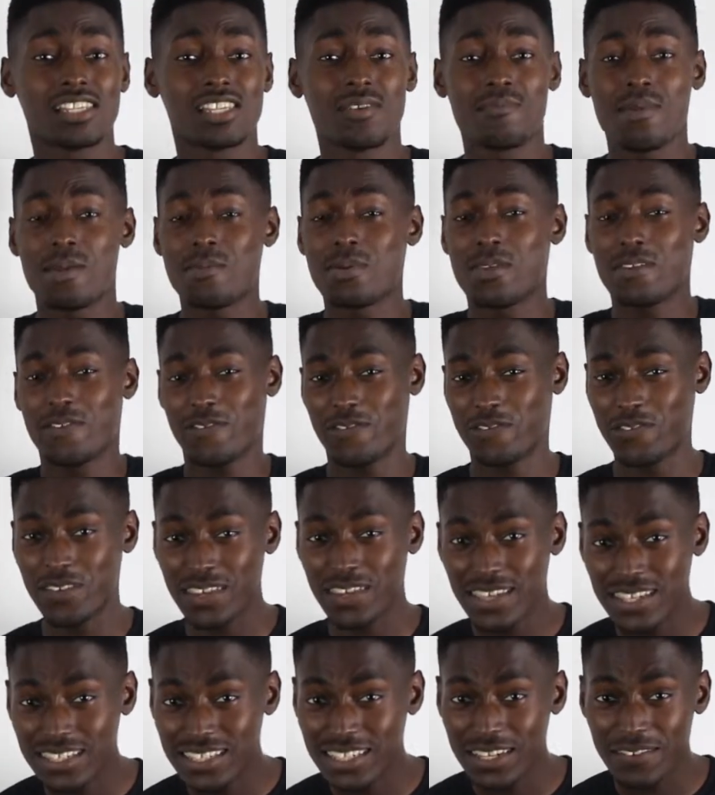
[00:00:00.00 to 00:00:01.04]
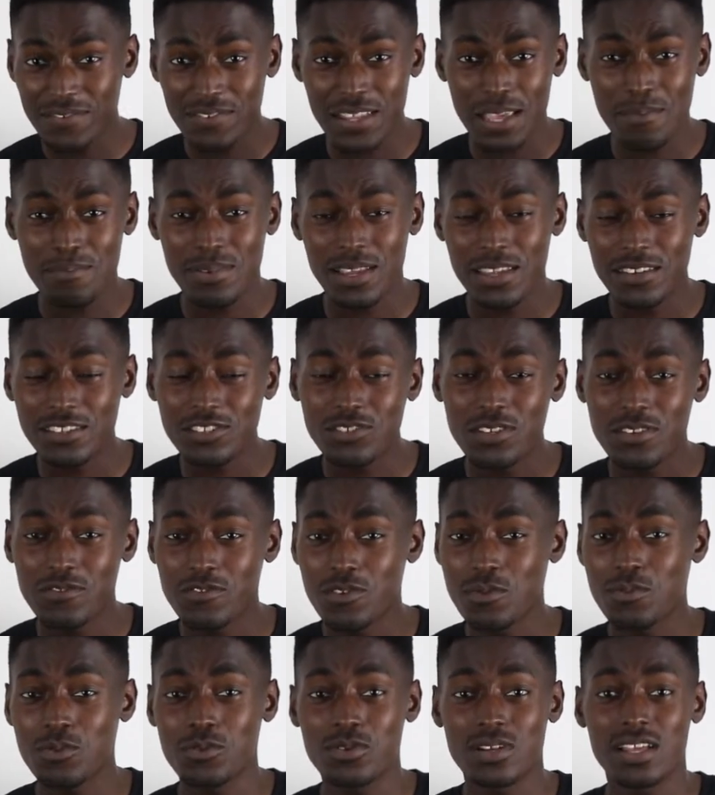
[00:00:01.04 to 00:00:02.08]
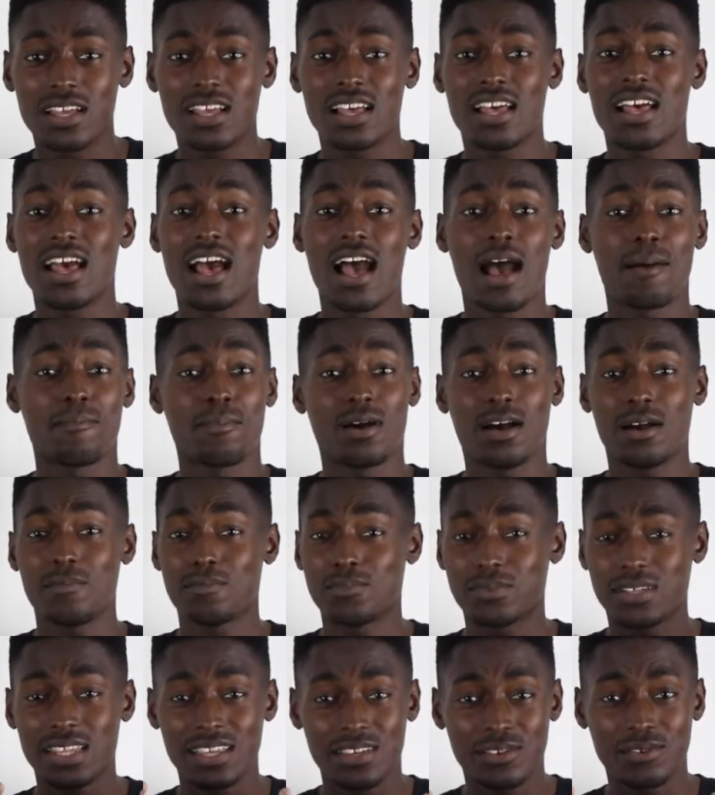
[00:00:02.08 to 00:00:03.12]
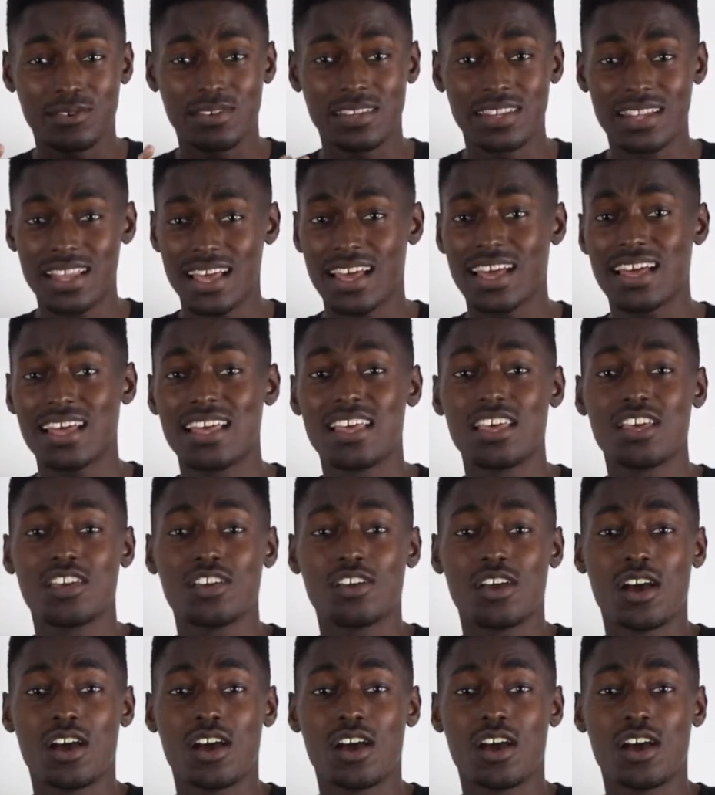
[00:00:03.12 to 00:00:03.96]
to maybe Fiji if they play street football there. I'm gonna update you on that.